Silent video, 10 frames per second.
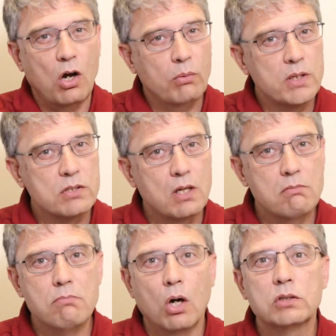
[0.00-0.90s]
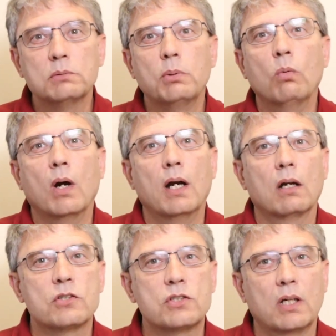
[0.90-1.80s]
always need multiple
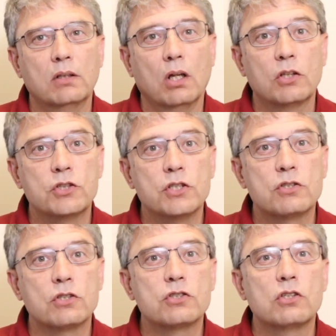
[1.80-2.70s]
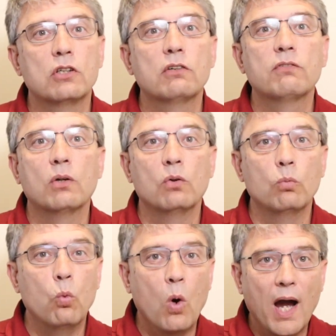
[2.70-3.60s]
wireless technologies to serve the
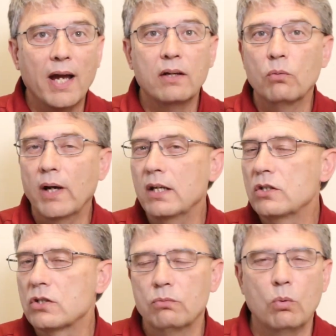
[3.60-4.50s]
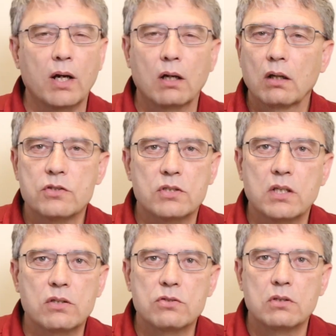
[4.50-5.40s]
wide range of wireless
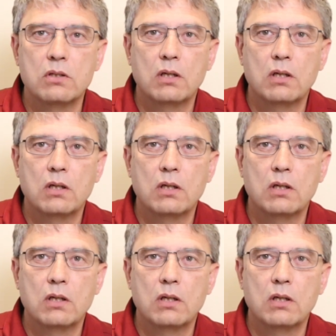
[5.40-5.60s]
needs.